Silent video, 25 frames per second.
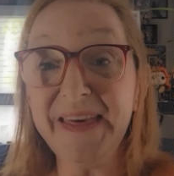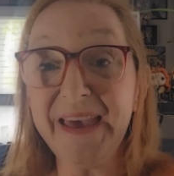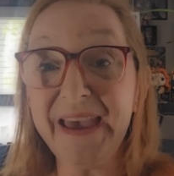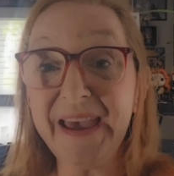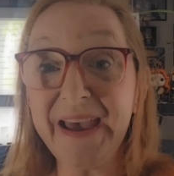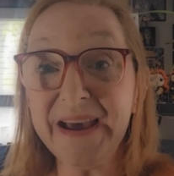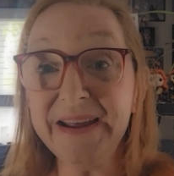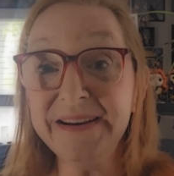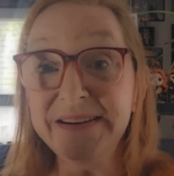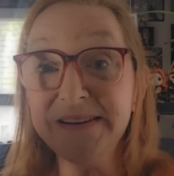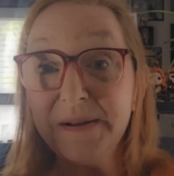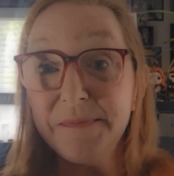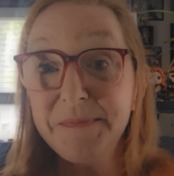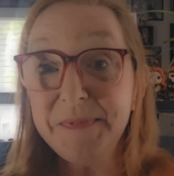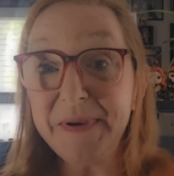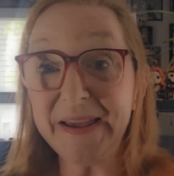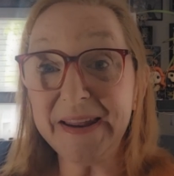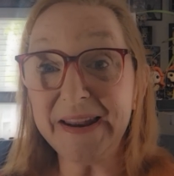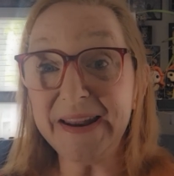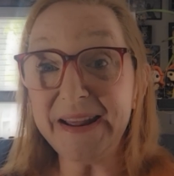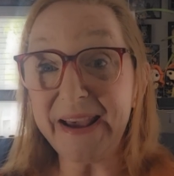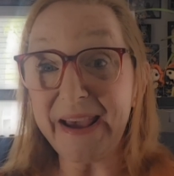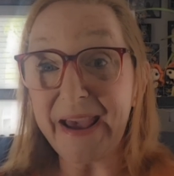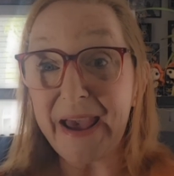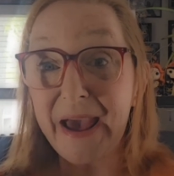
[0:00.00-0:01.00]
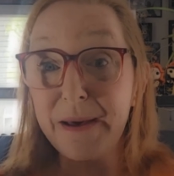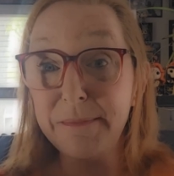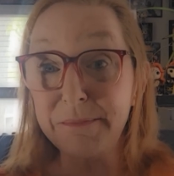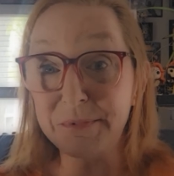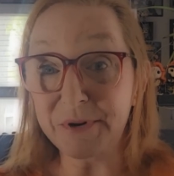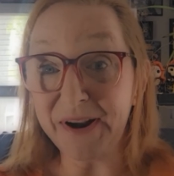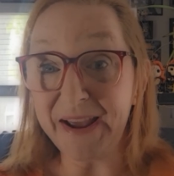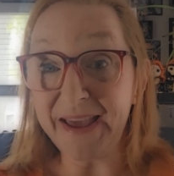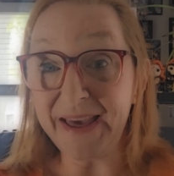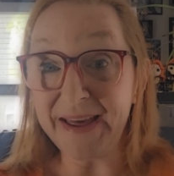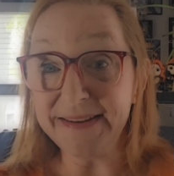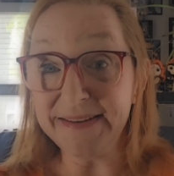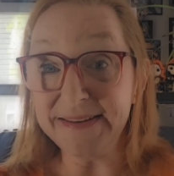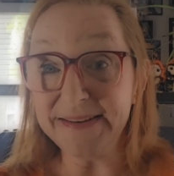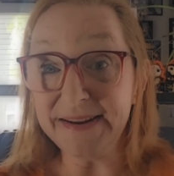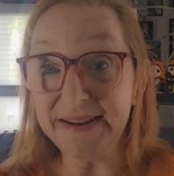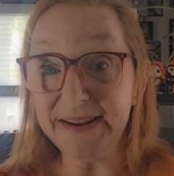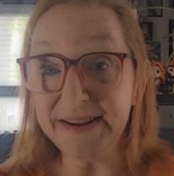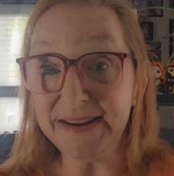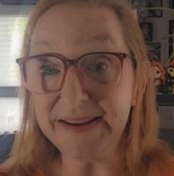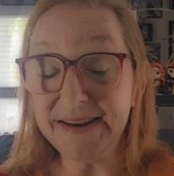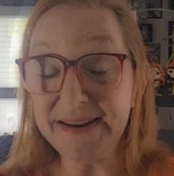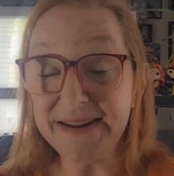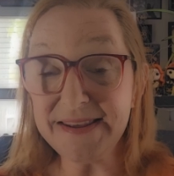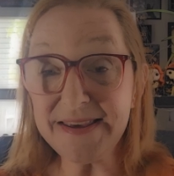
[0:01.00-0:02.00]
they end up getting
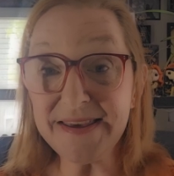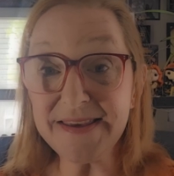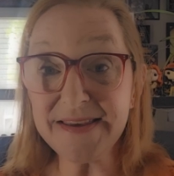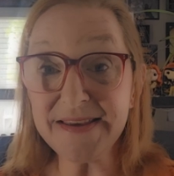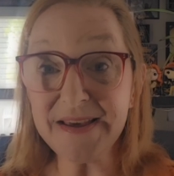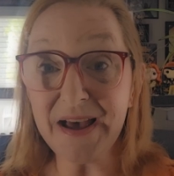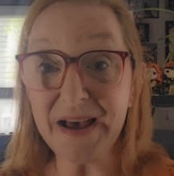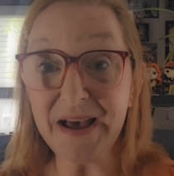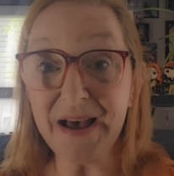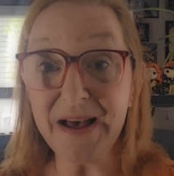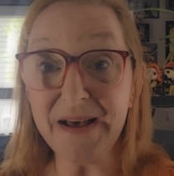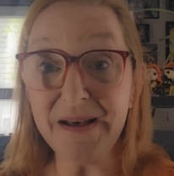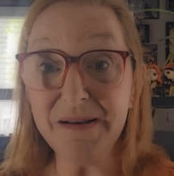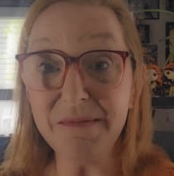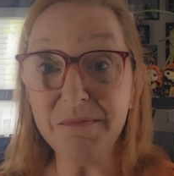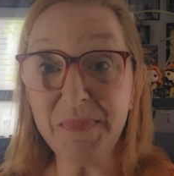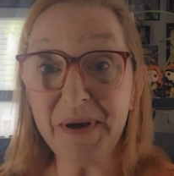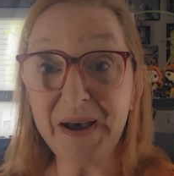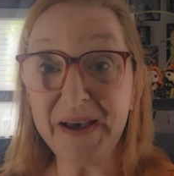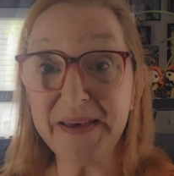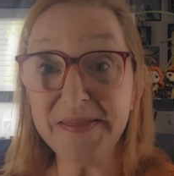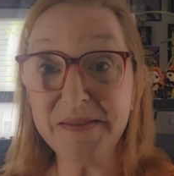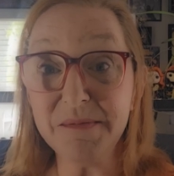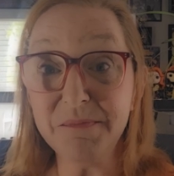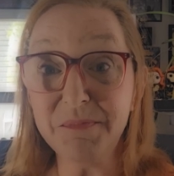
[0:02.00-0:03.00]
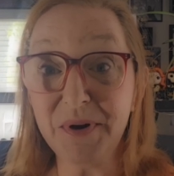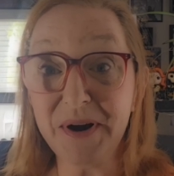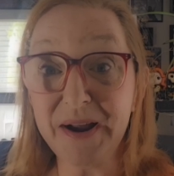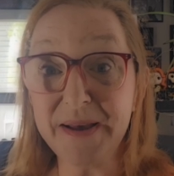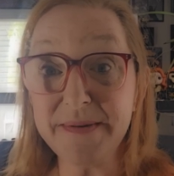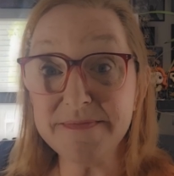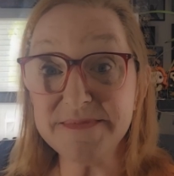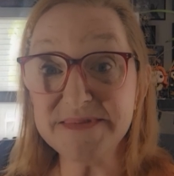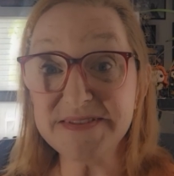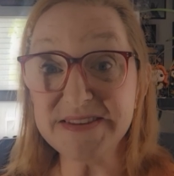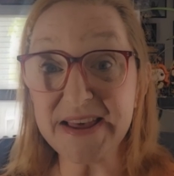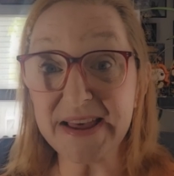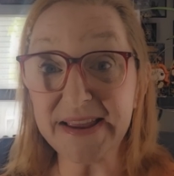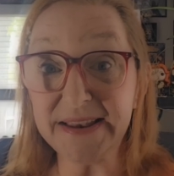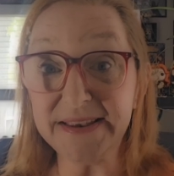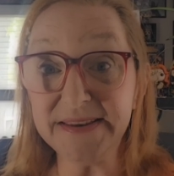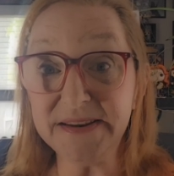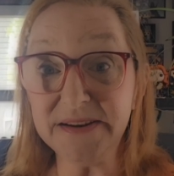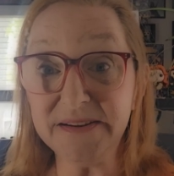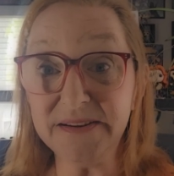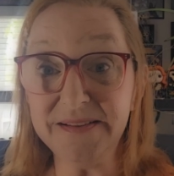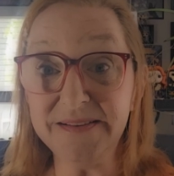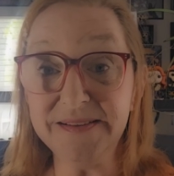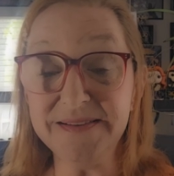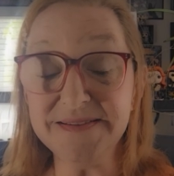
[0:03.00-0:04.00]
apprehended by the Prime
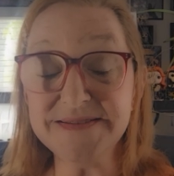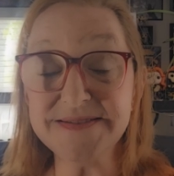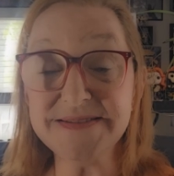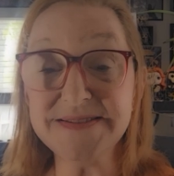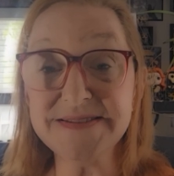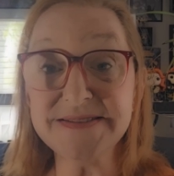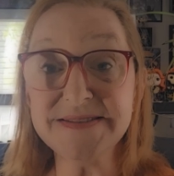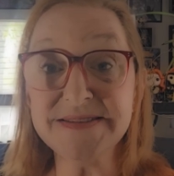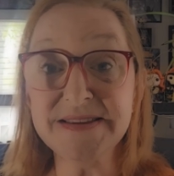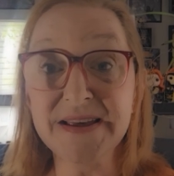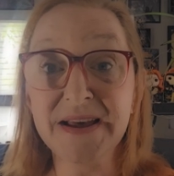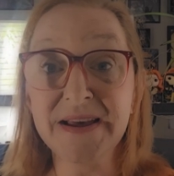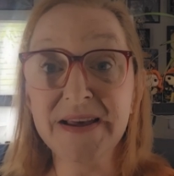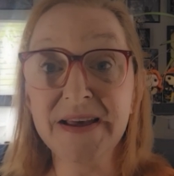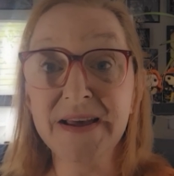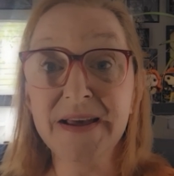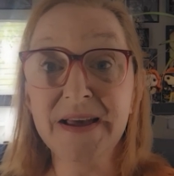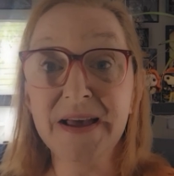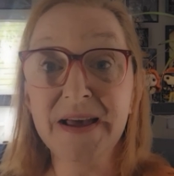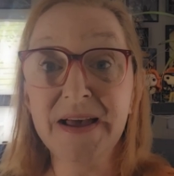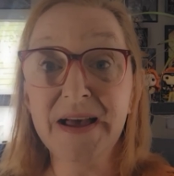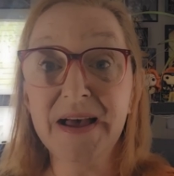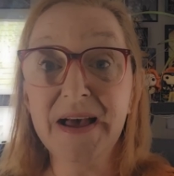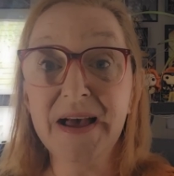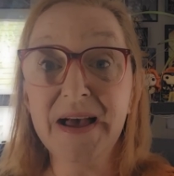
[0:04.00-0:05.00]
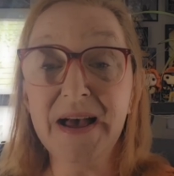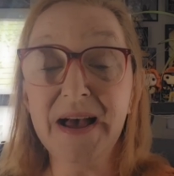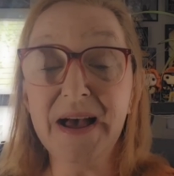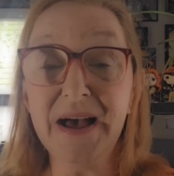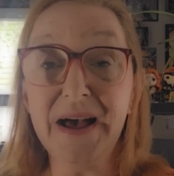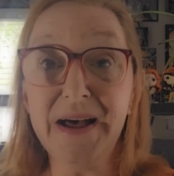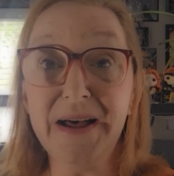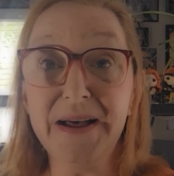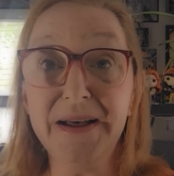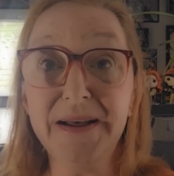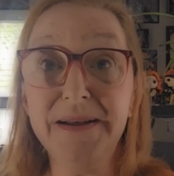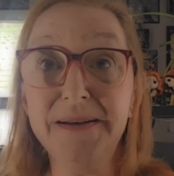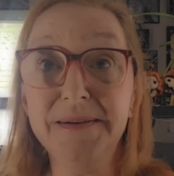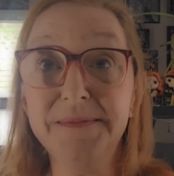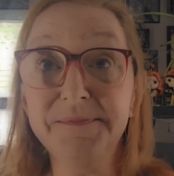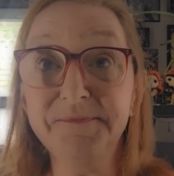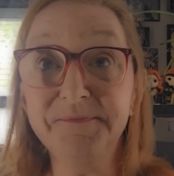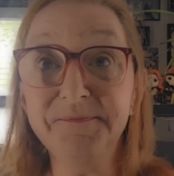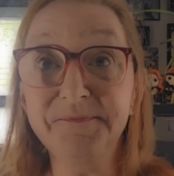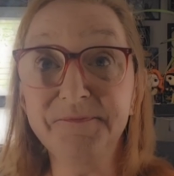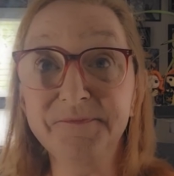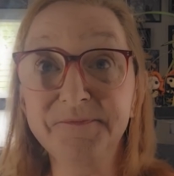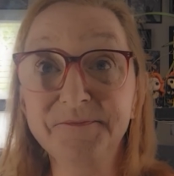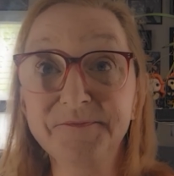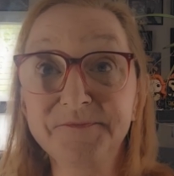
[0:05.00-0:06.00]
Sentinels.
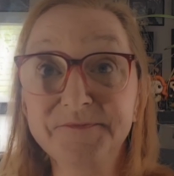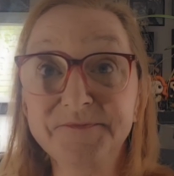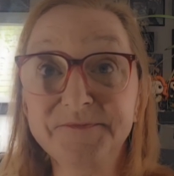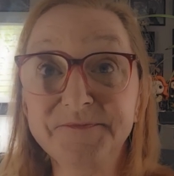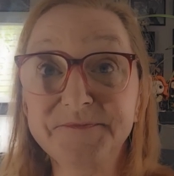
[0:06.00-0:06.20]
And